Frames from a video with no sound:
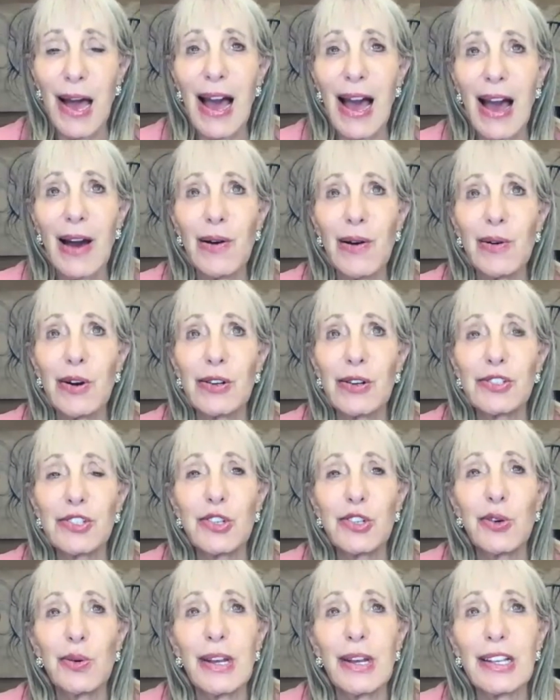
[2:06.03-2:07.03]
power
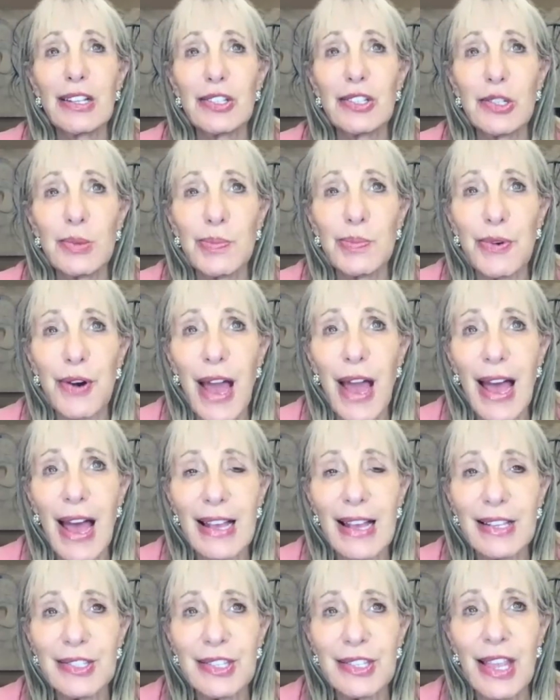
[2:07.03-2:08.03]
to
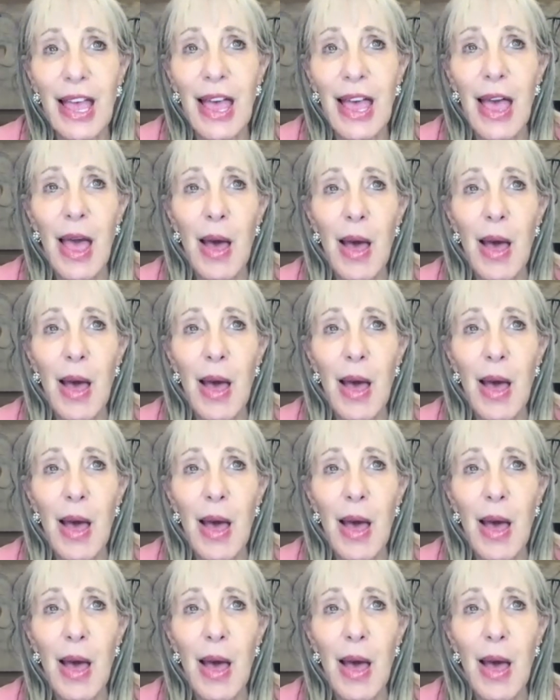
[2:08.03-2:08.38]
express,